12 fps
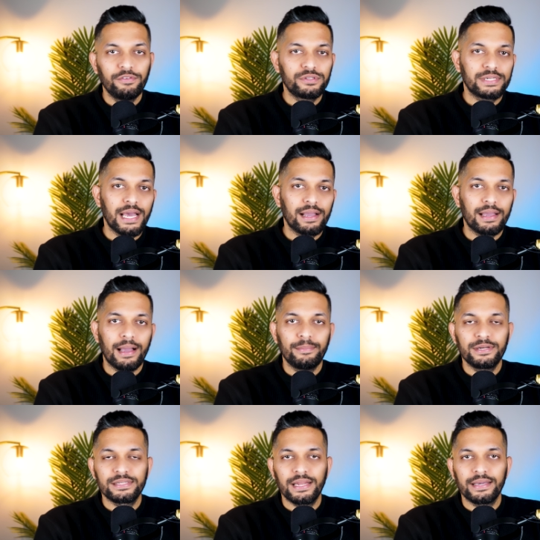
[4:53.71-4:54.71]
If you stack
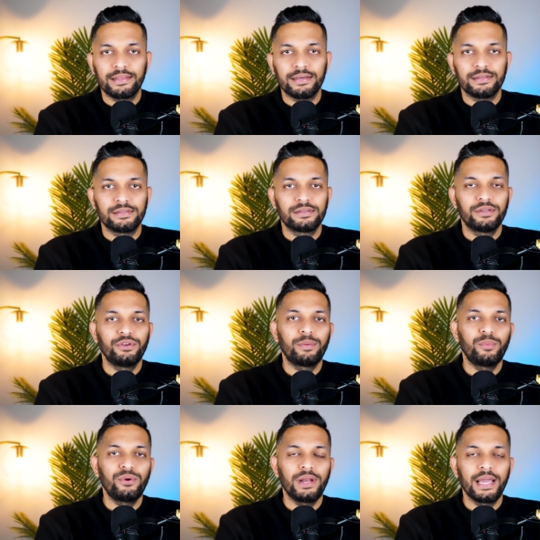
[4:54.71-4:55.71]
habits like this,
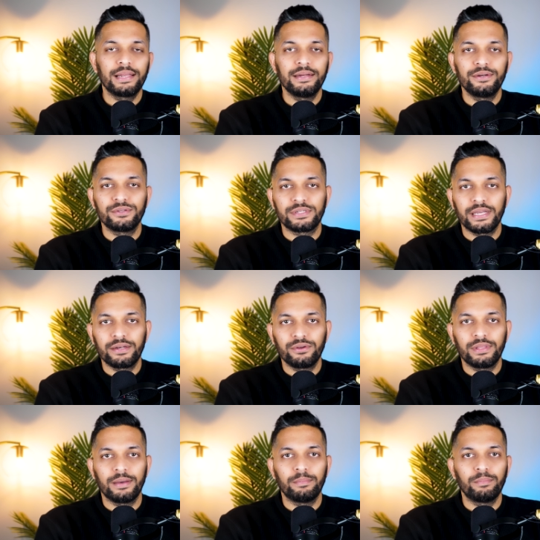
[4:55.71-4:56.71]
you're more likely to stick
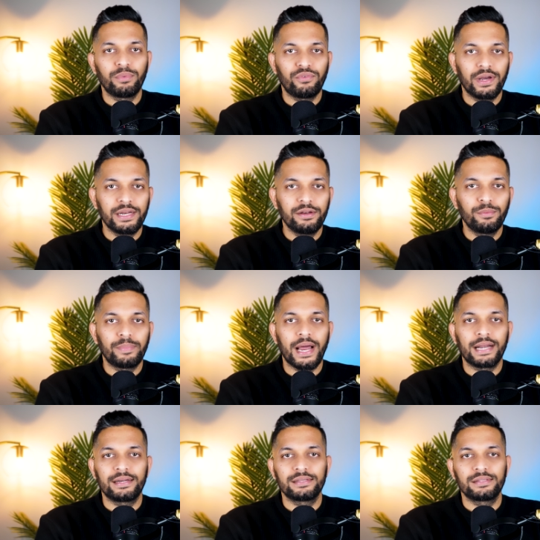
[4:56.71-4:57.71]
to them provided you
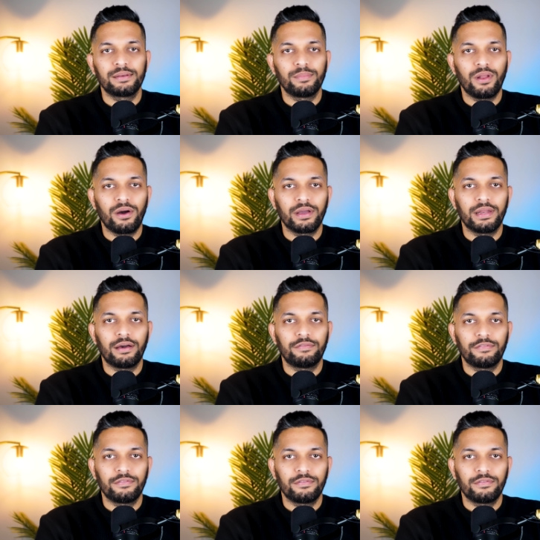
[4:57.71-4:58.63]
practice them long enough.